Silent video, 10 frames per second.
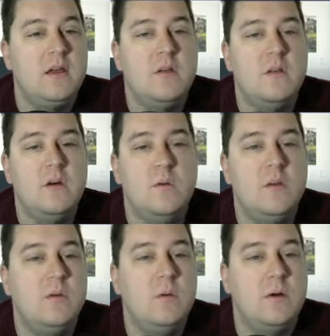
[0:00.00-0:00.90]
So
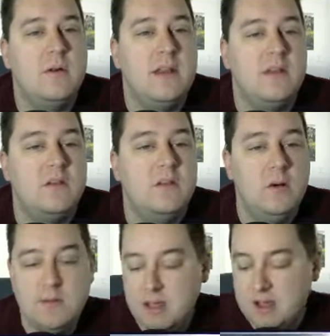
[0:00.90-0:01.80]
we will work with that. So
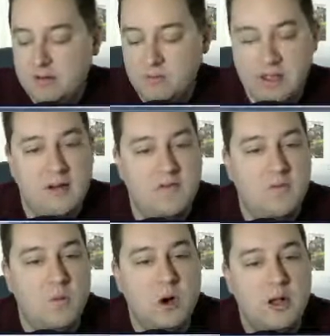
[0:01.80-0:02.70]
what we got is we have
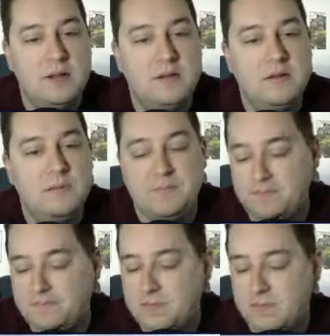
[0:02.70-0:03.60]
1
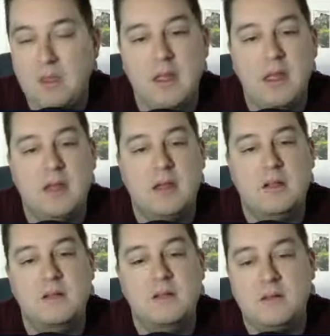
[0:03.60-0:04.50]

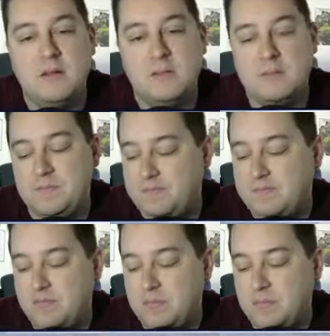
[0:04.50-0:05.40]
and
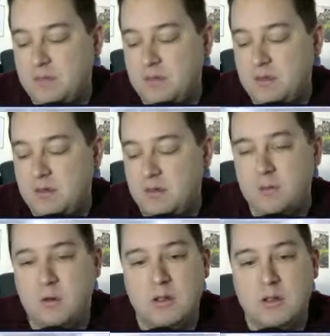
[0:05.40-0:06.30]

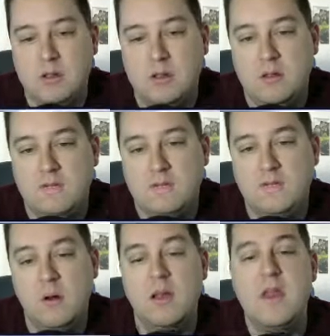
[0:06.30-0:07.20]
3,
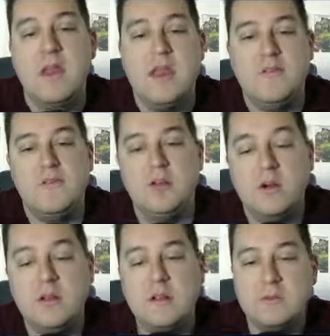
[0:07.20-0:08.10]
4. If you
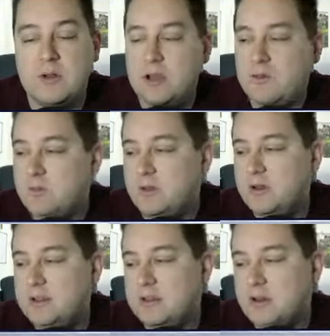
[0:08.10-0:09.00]
notice when I was
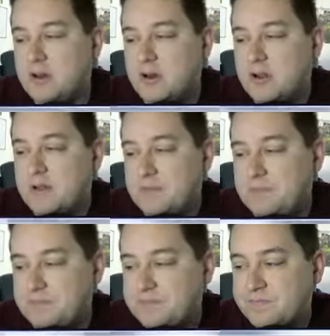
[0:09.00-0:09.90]
putting in the lyrics,
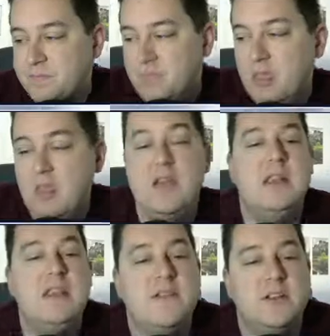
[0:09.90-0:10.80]
it
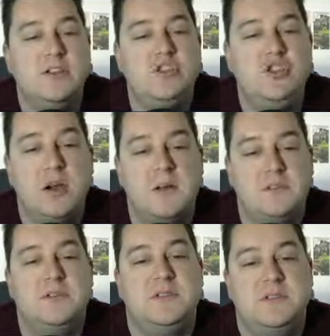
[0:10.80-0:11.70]
even
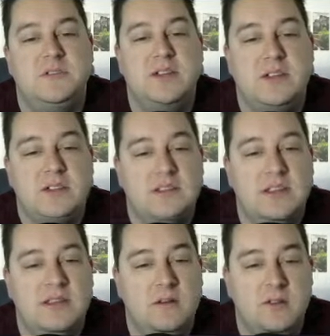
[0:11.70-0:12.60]
jumped straight to this
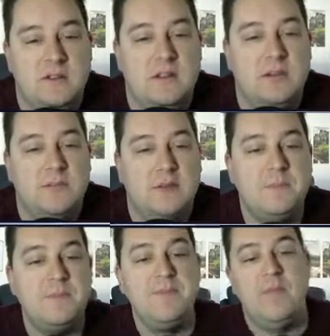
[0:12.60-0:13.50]
8th note and skipped it.
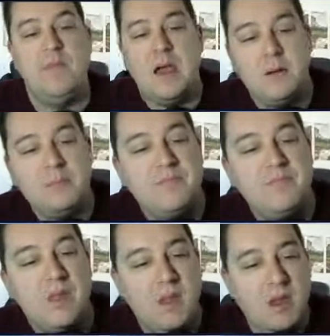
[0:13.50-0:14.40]
Now,
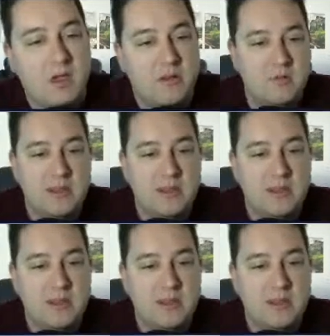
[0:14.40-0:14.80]
so